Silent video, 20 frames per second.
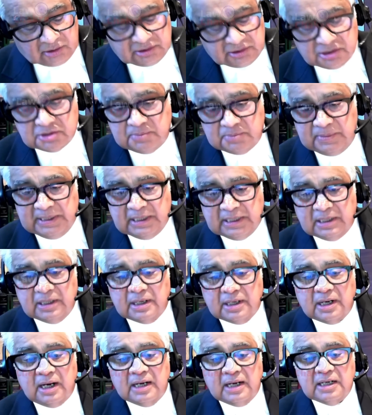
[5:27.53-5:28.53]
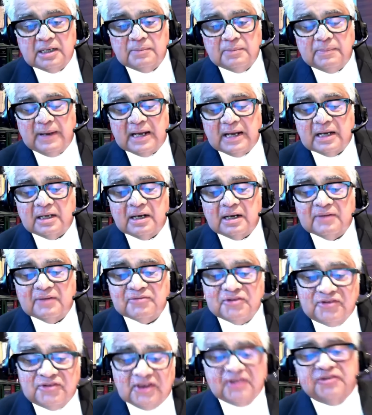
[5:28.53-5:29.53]
or the speaker under
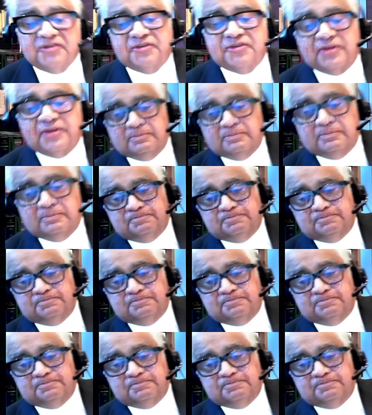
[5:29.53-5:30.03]
paragraph 6.